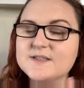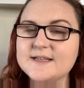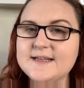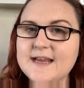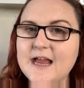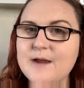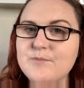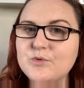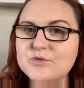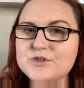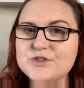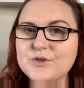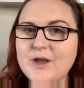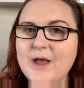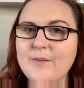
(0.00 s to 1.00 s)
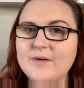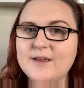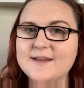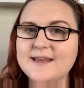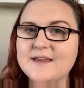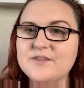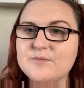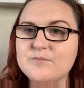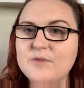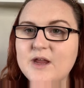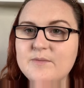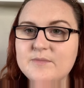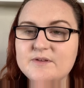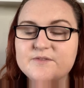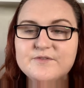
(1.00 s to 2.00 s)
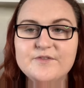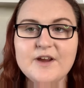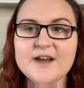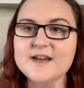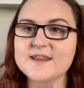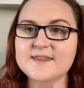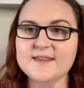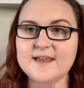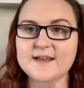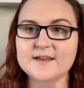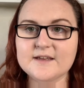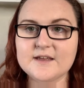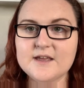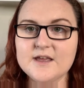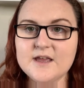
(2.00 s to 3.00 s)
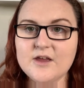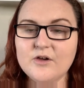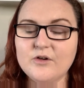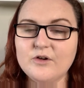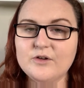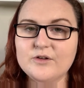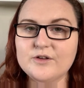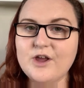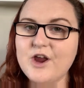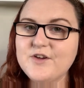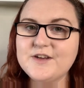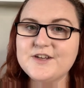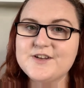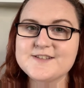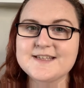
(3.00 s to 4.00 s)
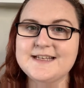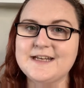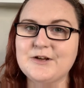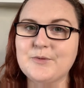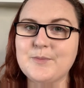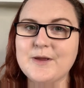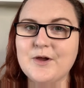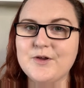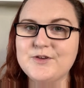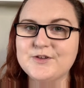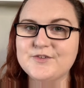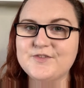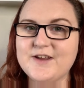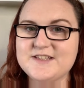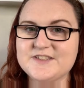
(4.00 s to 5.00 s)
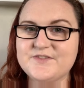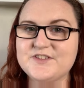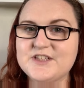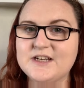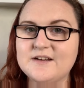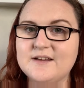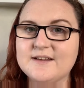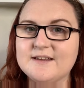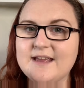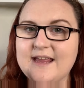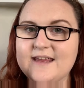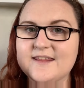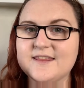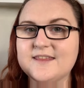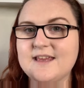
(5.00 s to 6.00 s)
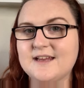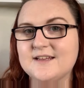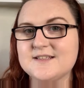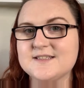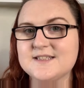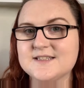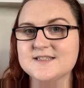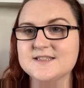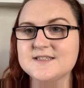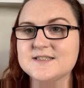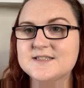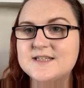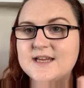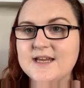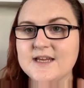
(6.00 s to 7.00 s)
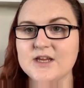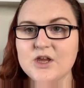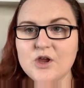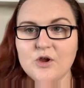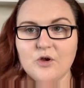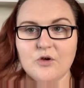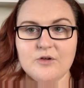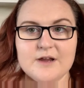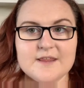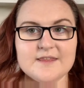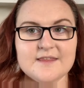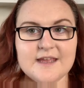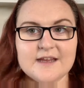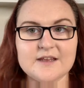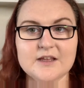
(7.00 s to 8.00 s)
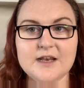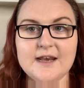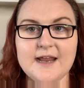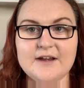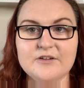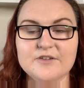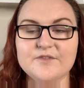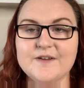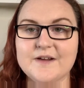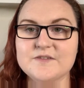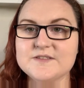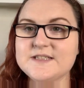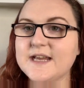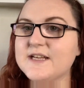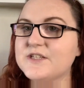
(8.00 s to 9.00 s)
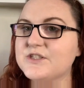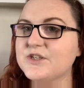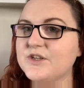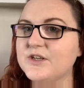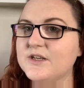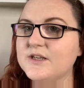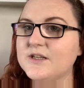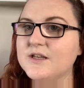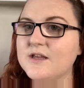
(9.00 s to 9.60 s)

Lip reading: yeah, I'm not sure how I like it at the moment. Very thick. Only use a little bit on your face if you don't like a thick consistency or a thick layer of foundation.